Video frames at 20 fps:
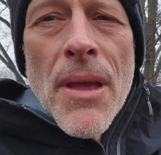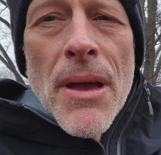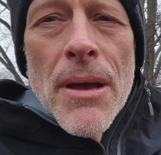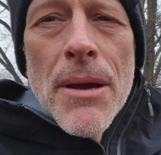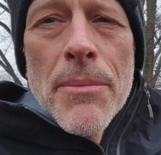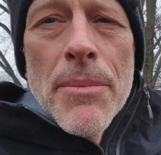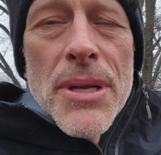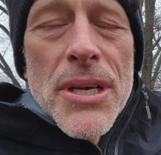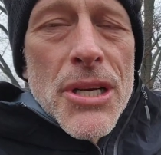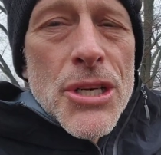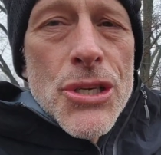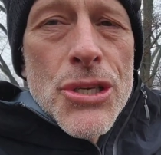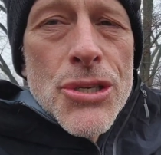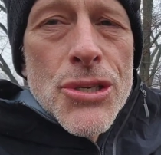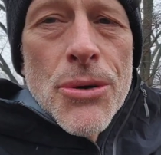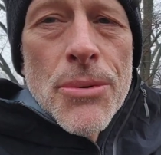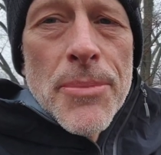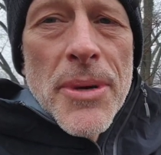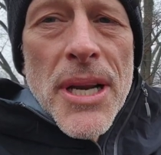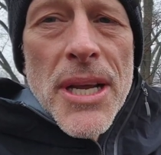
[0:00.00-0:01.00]
Uh, but
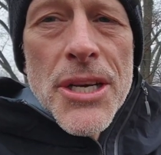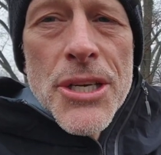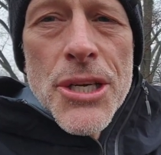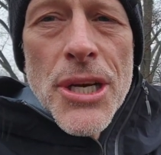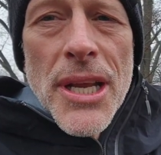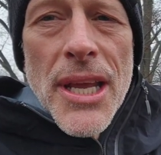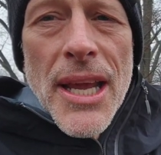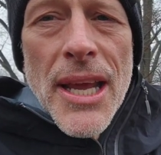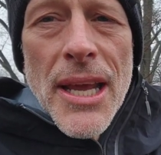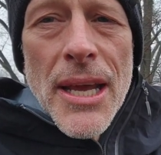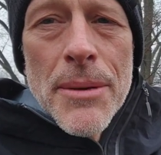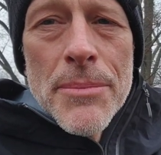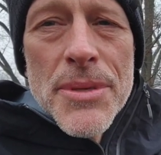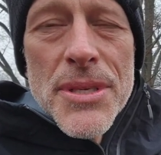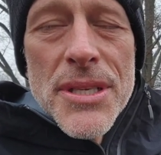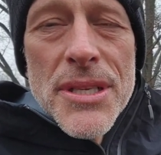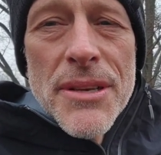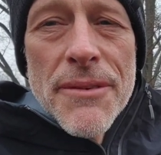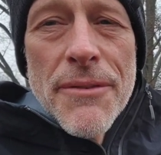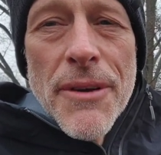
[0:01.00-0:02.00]
extermination
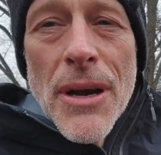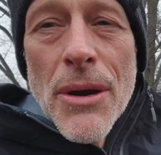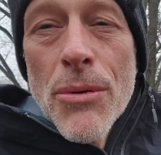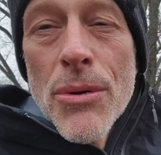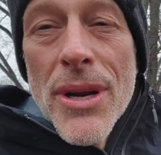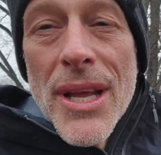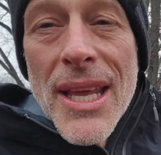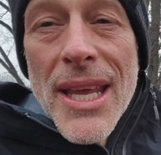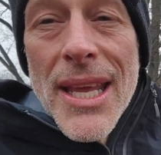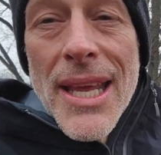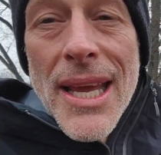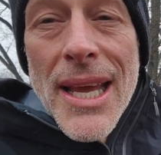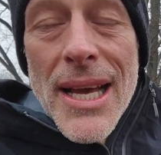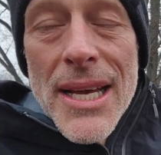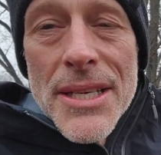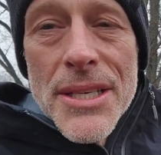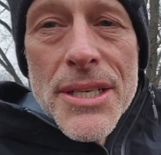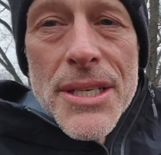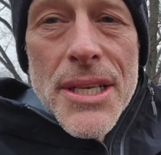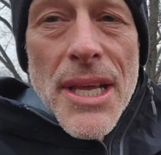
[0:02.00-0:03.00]
camps, if I were to
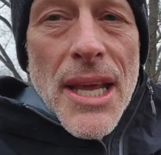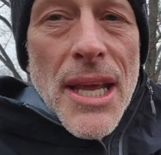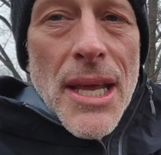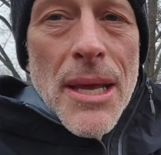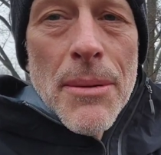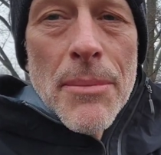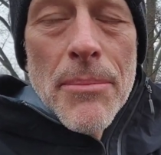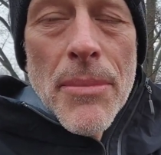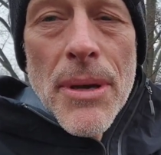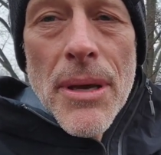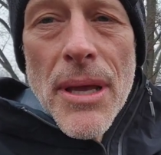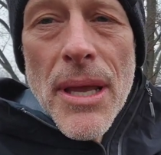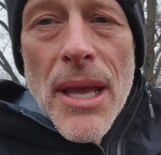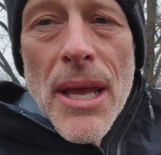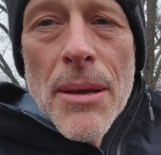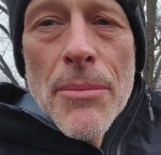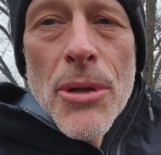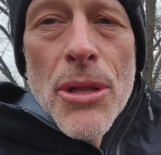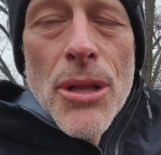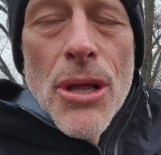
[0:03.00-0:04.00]
guess, came
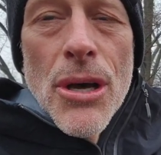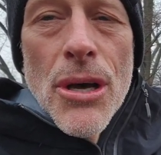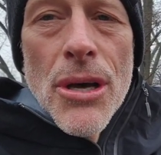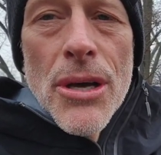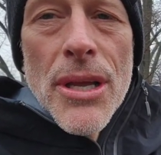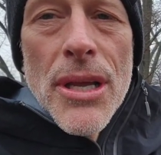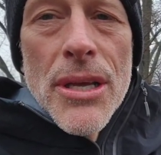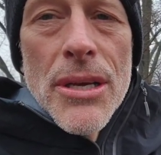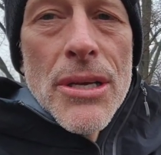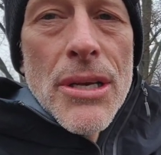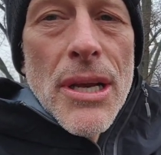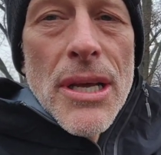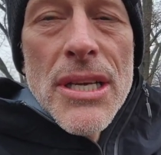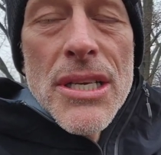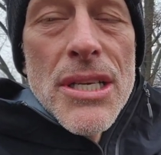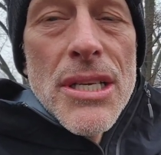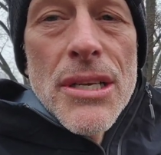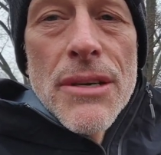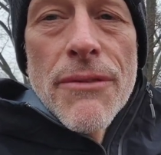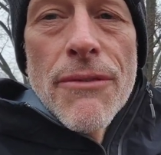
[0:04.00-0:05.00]
came along in
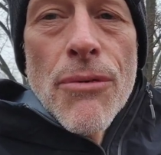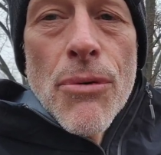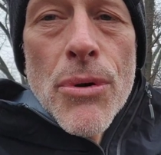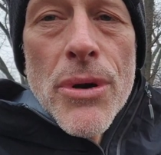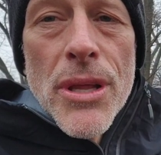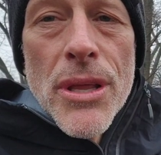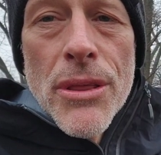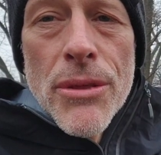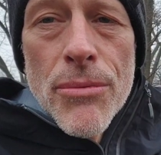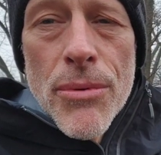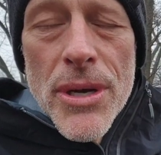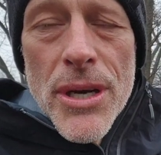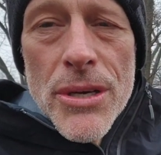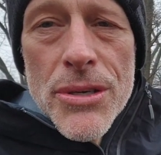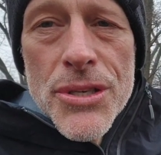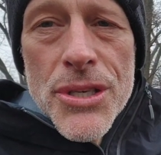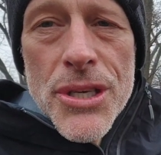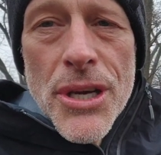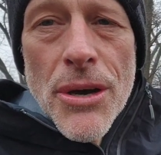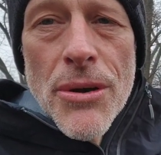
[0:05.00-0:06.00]
1943
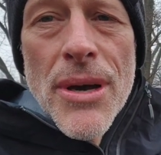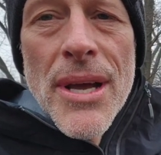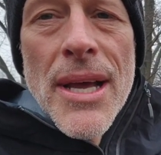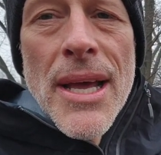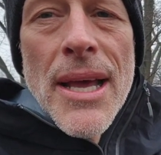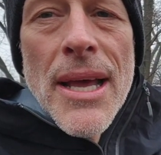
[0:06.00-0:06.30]
or so.